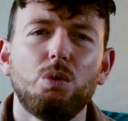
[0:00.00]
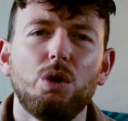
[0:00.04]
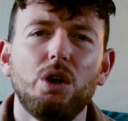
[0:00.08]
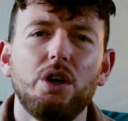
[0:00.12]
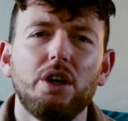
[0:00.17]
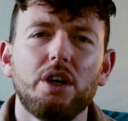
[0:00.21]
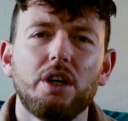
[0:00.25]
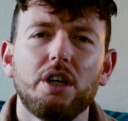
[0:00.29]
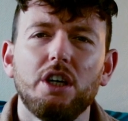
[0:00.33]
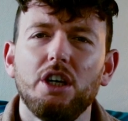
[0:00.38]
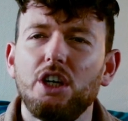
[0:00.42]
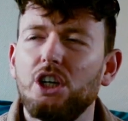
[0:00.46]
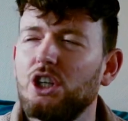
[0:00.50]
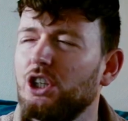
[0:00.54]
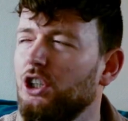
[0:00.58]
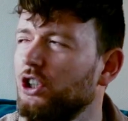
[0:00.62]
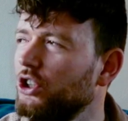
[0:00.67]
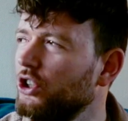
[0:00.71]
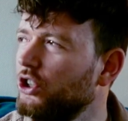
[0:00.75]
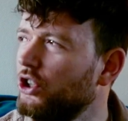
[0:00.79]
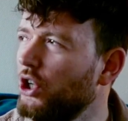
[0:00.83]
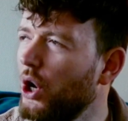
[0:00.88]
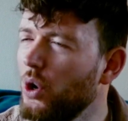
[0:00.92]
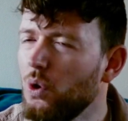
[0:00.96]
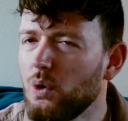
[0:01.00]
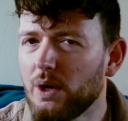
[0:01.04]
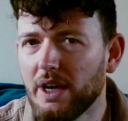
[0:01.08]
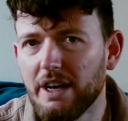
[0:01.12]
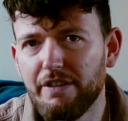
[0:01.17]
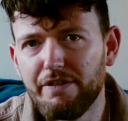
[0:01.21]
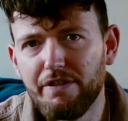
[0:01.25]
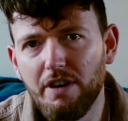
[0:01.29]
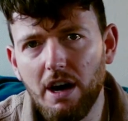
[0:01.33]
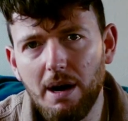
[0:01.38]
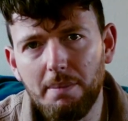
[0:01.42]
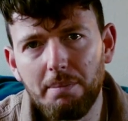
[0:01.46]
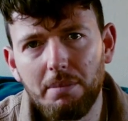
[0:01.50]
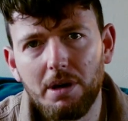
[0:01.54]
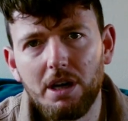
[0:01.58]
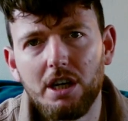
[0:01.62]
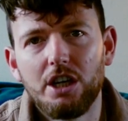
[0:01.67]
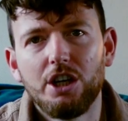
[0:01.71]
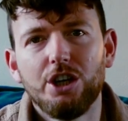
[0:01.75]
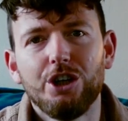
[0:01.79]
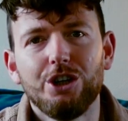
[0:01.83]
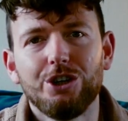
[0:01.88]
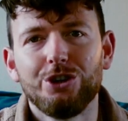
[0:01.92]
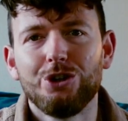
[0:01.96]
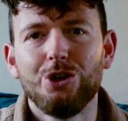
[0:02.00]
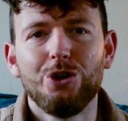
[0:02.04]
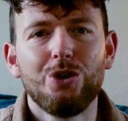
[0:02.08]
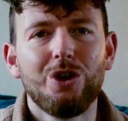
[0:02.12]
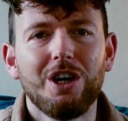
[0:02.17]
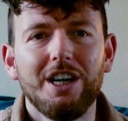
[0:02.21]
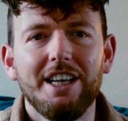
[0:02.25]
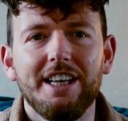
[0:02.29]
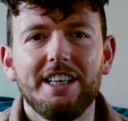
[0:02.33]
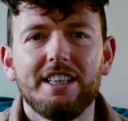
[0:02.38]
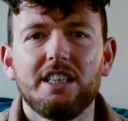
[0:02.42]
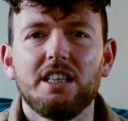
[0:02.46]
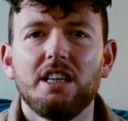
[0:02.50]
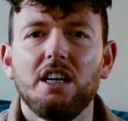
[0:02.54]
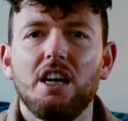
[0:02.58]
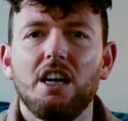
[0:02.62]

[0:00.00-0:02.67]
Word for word: work, don't give up. Google it,